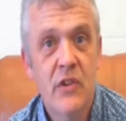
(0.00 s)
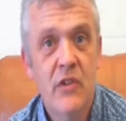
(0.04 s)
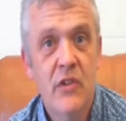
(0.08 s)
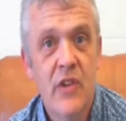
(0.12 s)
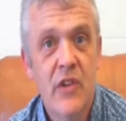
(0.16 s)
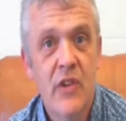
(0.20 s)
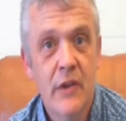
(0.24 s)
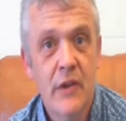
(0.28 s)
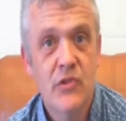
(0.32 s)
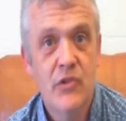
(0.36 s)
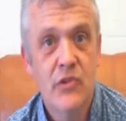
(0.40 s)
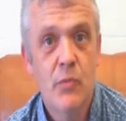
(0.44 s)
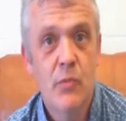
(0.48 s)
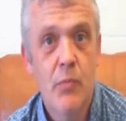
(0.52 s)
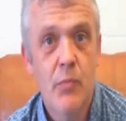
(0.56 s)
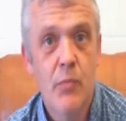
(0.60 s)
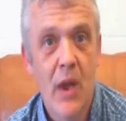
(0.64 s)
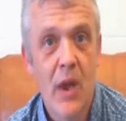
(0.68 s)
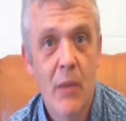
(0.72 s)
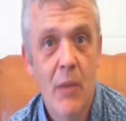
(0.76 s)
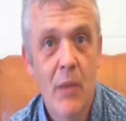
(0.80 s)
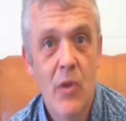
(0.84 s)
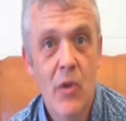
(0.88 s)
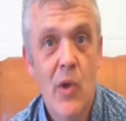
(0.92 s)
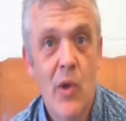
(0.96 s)
an intelligent
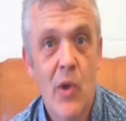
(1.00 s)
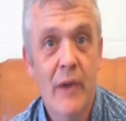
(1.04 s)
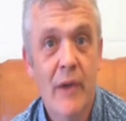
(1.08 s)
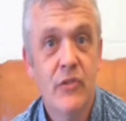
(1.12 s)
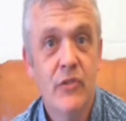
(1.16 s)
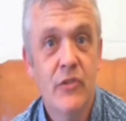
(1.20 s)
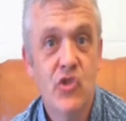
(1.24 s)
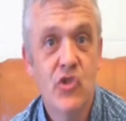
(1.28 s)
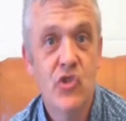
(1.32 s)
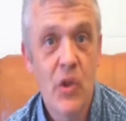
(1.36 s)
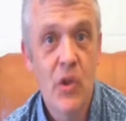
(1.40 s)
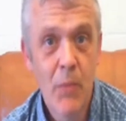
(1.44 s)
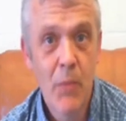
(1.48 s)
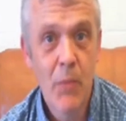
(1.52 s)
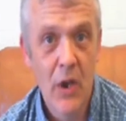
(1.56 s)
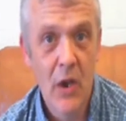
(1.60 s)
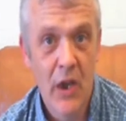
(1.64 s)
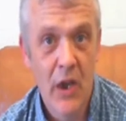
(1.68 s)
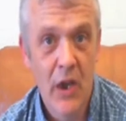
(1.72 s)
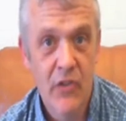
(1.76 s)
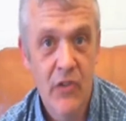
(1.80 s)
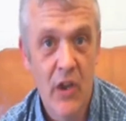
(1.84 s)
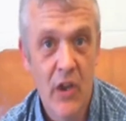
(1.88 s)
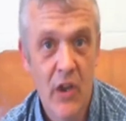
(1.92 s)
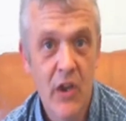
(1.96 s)
baby, you have to
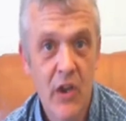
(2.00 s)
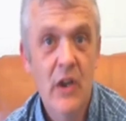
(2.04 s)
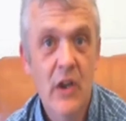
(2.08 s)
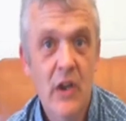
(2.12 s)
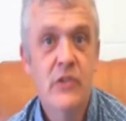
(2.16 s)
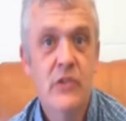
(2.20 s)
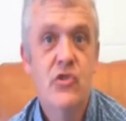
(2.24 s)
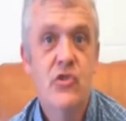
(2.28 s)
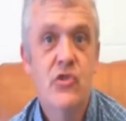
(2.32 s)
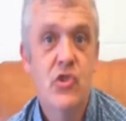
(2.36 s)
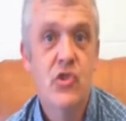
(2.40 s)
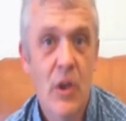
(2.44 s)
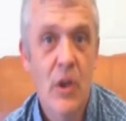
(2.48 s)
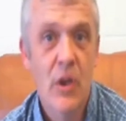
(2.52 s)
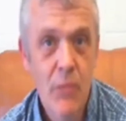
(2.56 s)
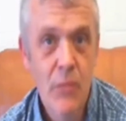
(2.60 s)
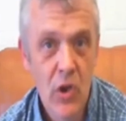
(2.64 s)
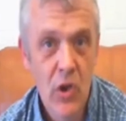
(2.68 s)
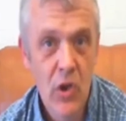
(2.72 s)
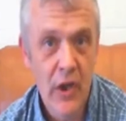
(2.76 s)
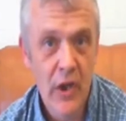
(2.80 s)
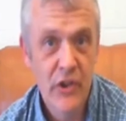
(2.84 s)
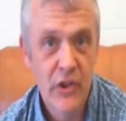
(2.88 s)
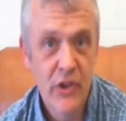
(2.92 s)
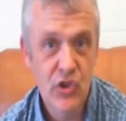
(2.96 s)
stimulate it.
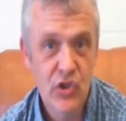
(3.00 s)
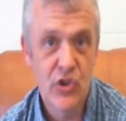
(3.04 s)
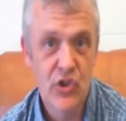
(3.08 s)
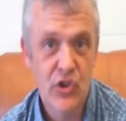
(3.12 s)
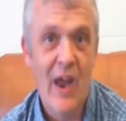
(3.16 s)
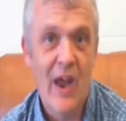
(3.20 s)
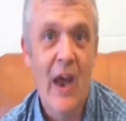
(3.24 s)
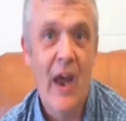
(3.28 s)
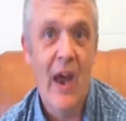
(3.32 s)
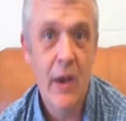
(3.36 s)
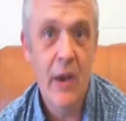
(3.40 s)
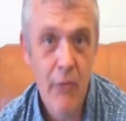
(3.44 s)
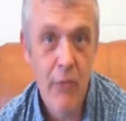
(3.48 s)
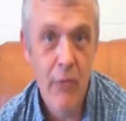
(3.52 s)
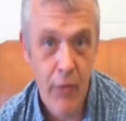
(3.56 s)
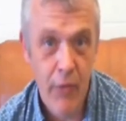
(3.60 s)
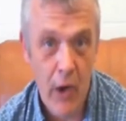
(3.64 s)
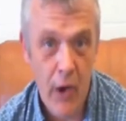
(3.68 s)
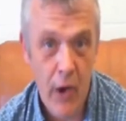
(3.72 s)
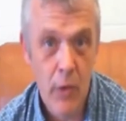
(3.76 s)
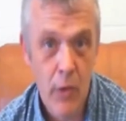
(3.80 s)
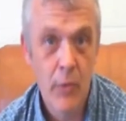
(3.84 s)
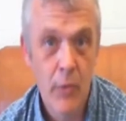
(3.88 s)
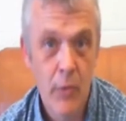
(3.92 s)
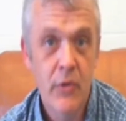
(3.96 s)
Stimulation and
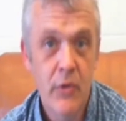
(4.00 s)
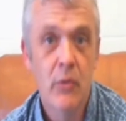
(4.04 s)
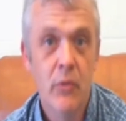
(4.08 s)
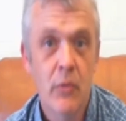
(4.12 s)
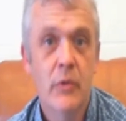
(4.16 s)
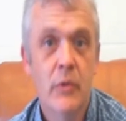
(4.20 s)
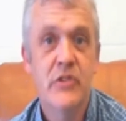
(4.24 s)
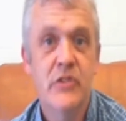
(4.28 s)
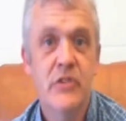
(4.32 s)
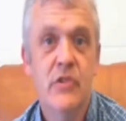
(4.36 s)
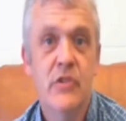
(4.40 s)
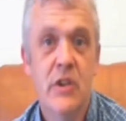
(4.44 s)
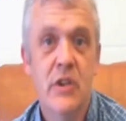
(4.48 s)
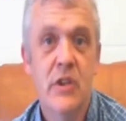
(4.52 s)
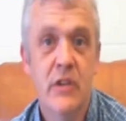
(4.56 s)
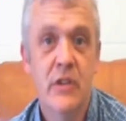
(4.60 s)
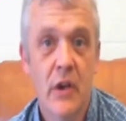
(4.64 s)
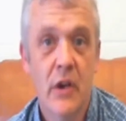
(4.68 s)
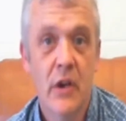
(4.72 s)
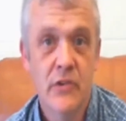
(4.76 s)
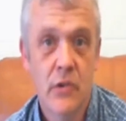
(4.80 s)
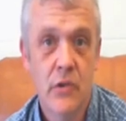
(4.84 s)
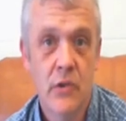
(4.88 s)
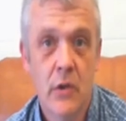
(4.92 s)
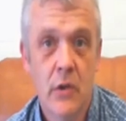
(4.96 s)
environment in which the
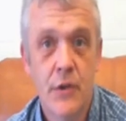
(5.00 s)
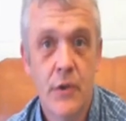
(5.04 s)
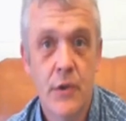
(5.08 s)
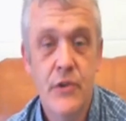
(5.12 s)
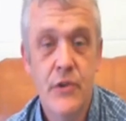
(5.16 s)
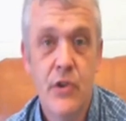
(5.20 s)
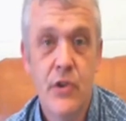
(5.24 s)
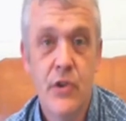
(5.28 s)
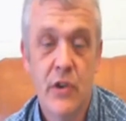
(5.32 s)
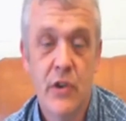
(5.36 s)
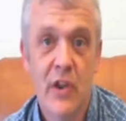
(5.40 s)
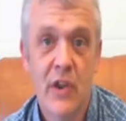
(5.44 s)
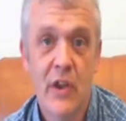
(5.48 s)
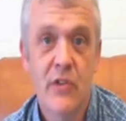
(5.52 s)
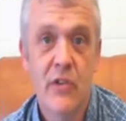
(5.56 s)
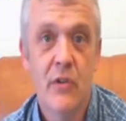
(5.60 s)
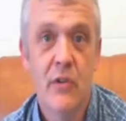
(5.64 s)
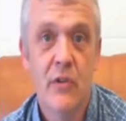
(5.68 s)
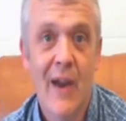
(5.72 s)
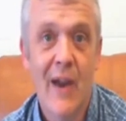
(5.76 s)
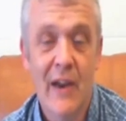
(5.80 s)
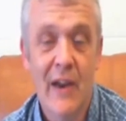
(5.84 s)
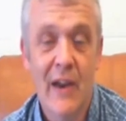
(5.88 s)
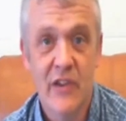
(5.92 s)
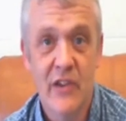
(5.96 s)
intelligent creature can
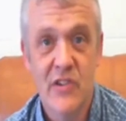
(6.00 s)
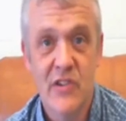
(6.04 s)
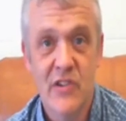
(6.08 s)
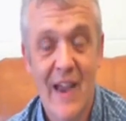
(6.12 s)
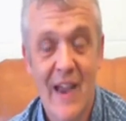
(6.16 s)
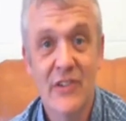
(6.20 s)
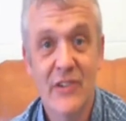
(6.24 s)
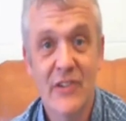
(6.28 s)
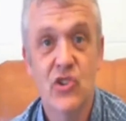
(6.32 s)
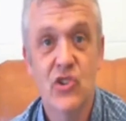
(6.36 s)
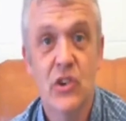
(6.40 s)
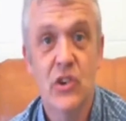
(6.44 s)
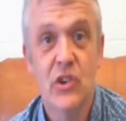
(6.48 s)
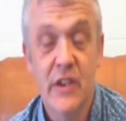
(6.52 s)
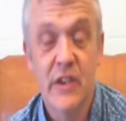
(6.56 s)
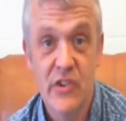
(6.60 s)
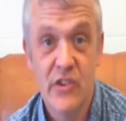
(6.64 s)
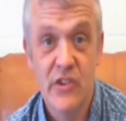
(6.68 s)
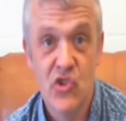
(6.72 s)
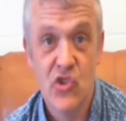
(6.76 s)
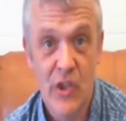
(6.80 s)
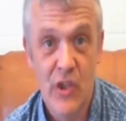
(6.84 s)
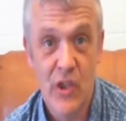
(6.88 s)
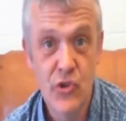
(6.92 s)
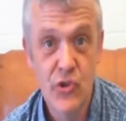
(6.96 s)
interact is actually
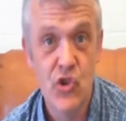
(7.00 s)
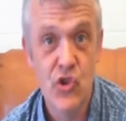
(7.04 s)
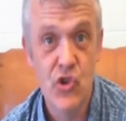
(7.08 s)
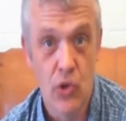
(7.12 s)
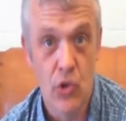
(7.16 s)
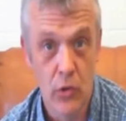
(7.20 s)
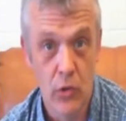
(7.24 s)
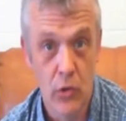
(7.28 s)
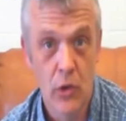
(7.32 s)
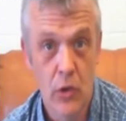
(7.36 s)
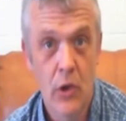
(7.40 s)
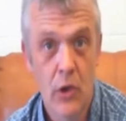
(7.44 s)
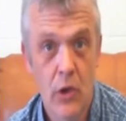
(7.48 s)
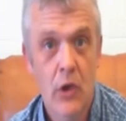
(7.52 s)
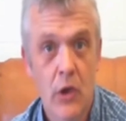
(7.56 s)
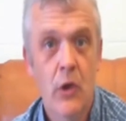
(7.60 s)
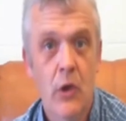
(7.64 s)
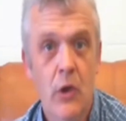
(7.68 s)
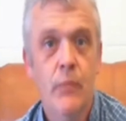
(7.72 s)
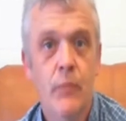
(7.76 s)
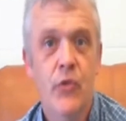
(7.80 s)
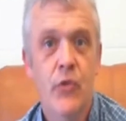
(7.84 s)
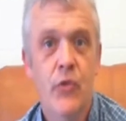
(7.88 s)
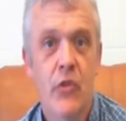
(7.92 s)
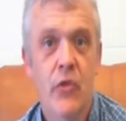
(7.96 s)
essential
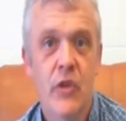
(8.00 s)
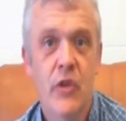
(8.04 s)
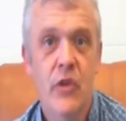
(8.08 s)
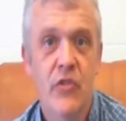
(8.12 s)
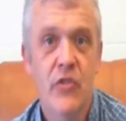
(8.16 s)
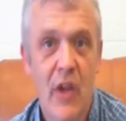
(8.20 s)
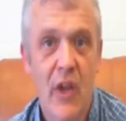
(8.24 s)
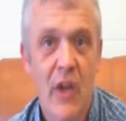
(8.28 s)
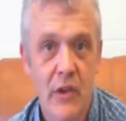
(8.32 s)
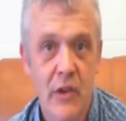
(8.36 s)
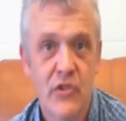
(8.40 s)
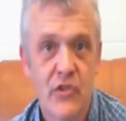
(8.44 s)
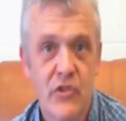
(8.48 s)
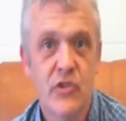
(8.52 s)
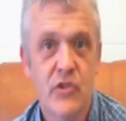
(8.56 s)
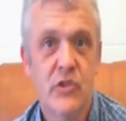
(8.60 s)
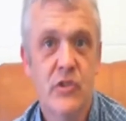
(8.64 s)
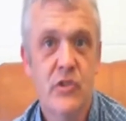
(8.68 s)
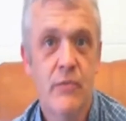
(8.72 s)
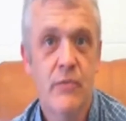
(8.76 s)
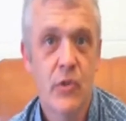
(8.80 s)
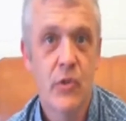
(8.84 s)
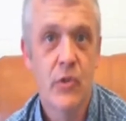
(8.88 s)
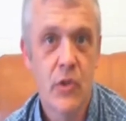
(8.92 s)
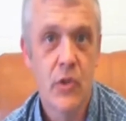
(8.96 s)
to the
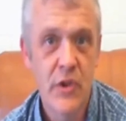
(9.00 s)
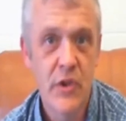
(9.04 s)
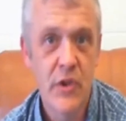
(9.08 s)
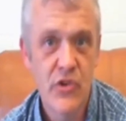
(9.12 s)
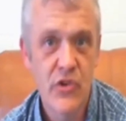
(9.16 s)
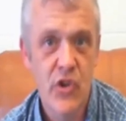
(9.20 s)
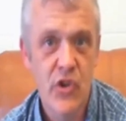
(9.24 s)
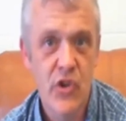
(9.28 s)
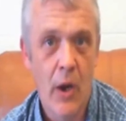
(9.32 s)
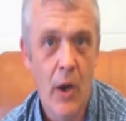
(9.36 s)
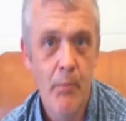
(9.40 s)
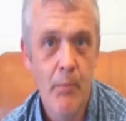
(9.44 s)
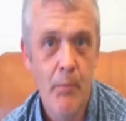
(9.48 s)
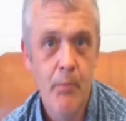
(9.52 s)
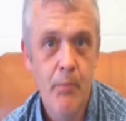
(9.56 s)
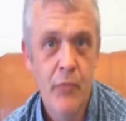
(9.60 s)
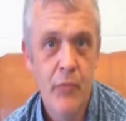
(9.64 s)
intelligence of the creature.